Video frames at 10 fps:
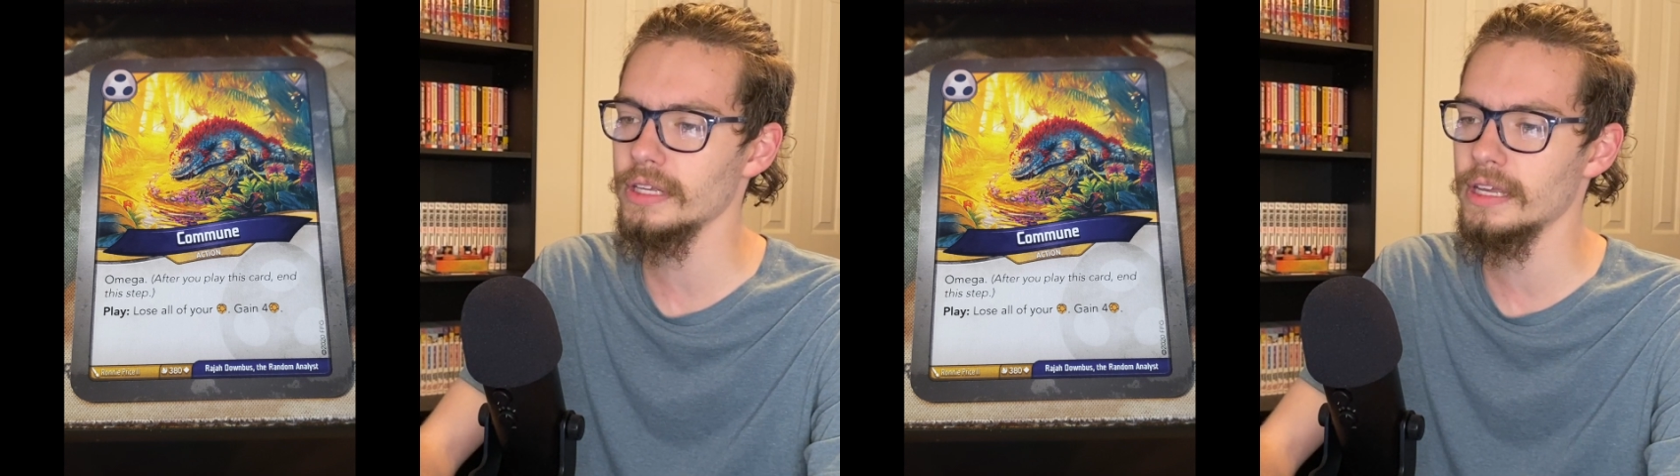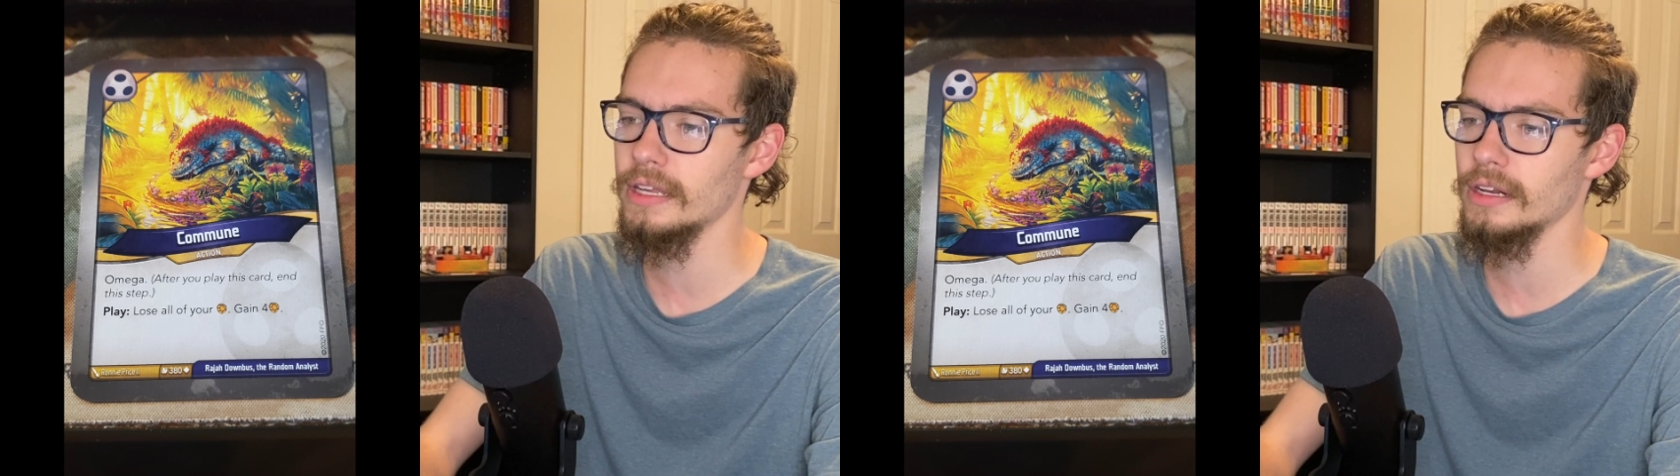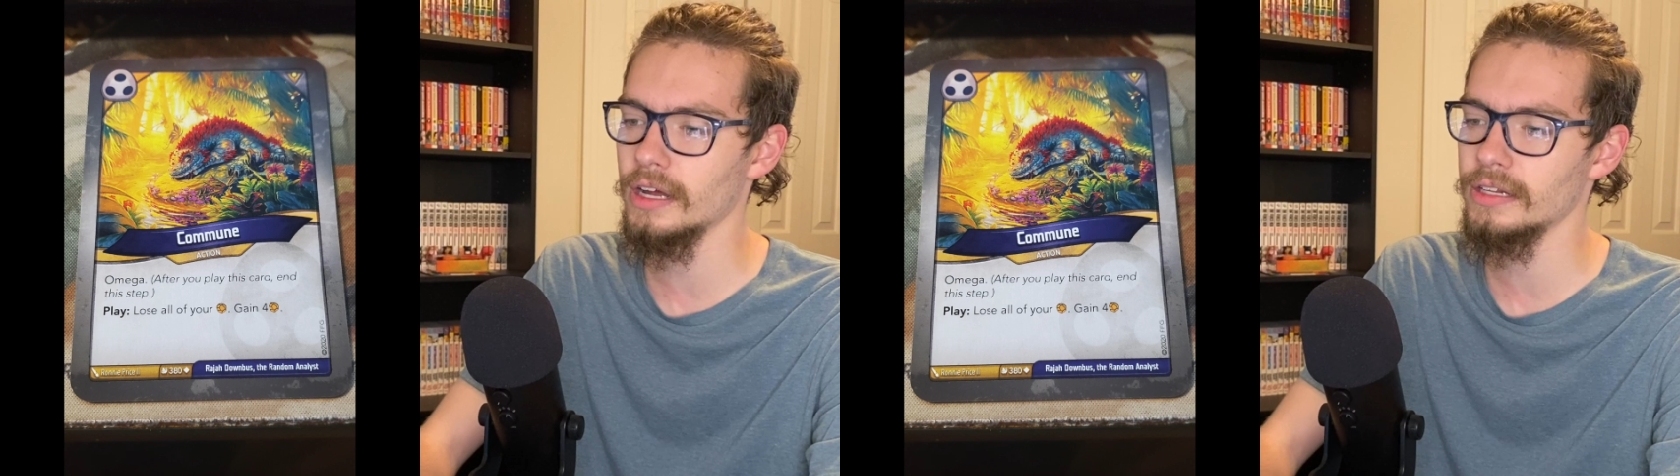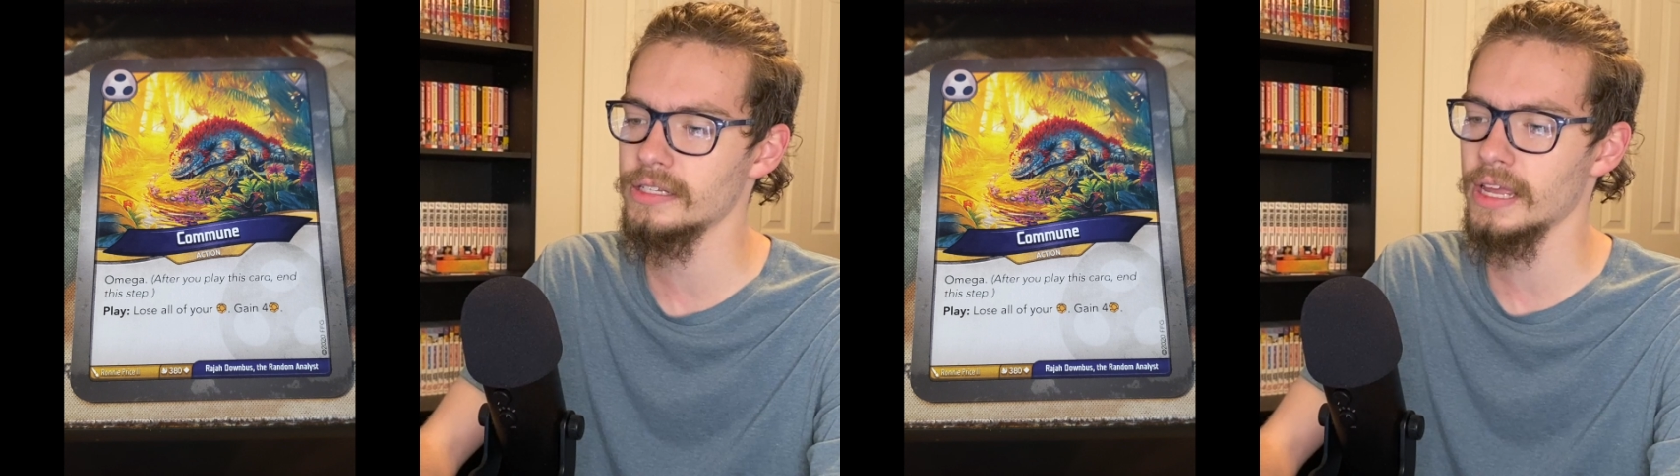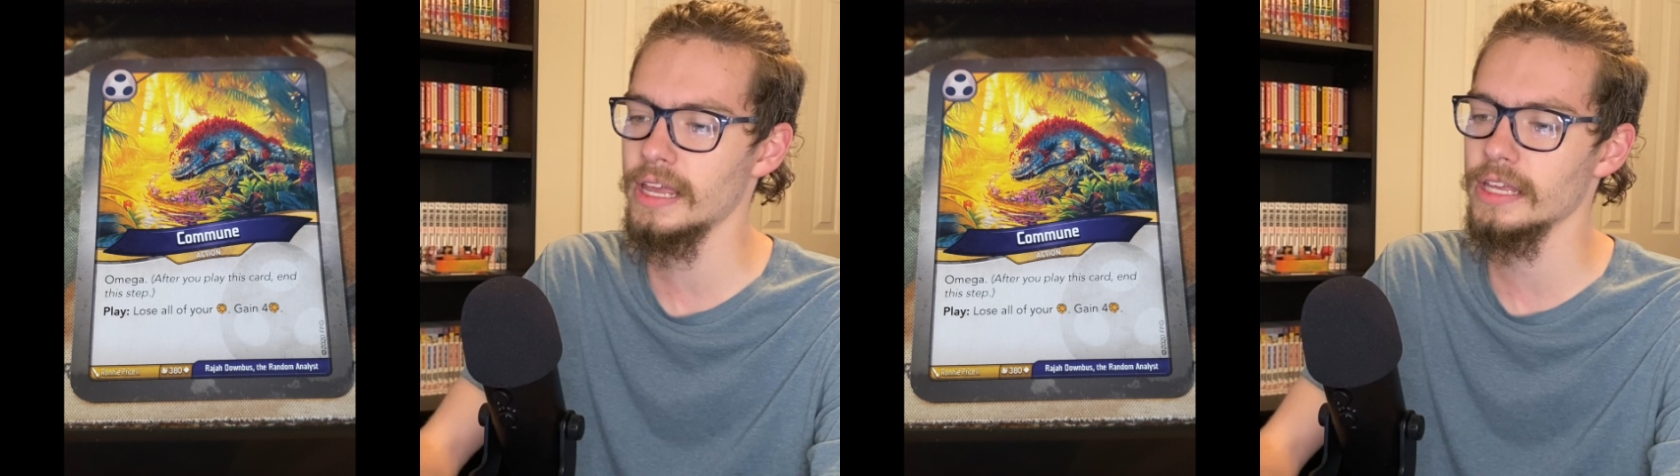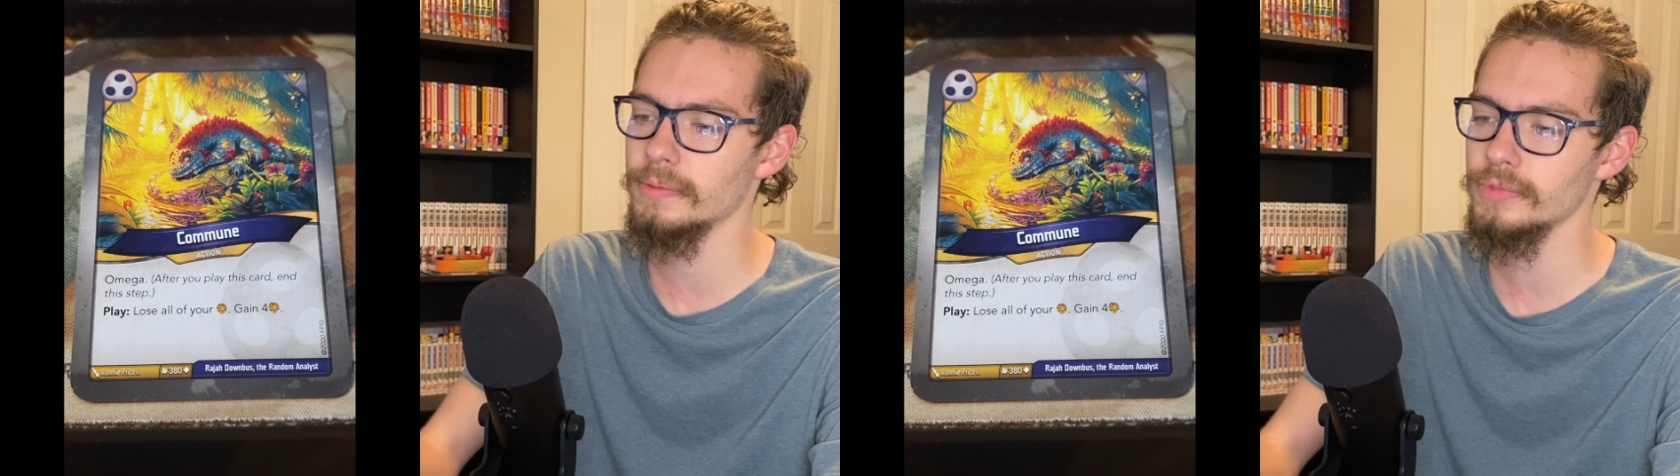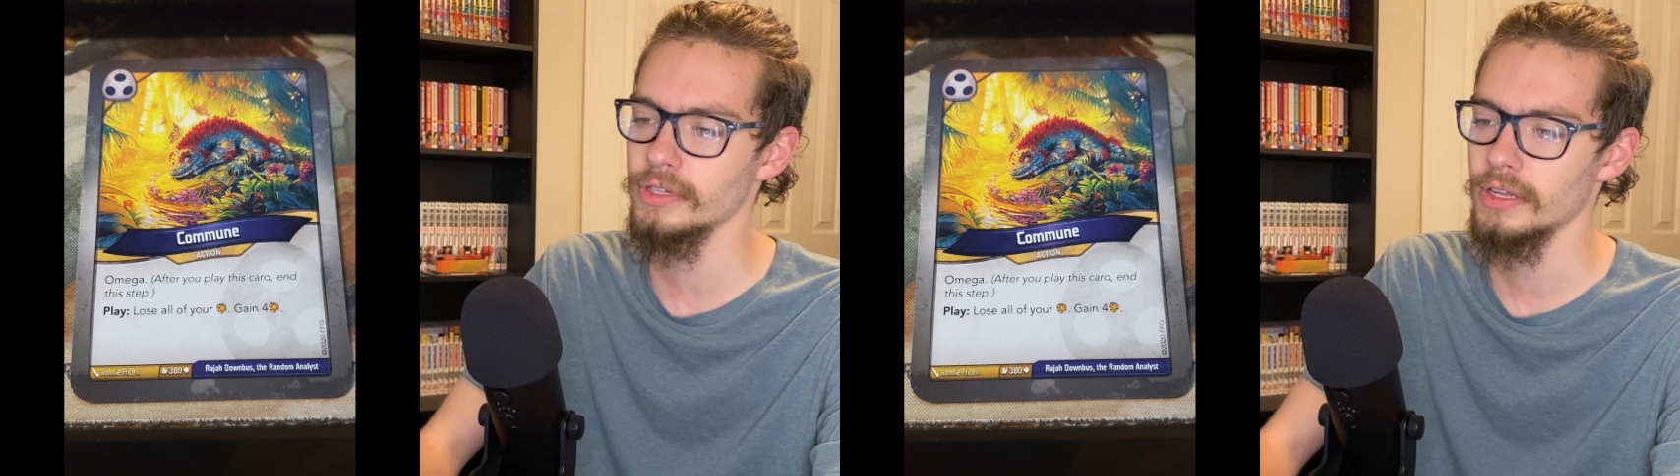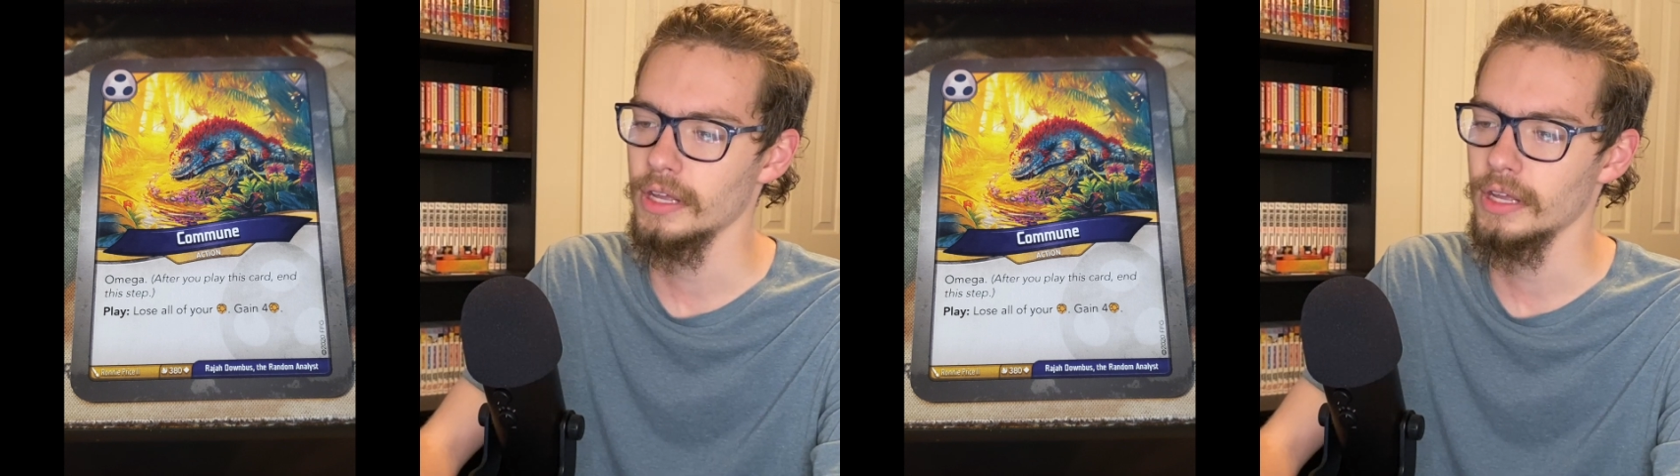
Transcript: in Untamed,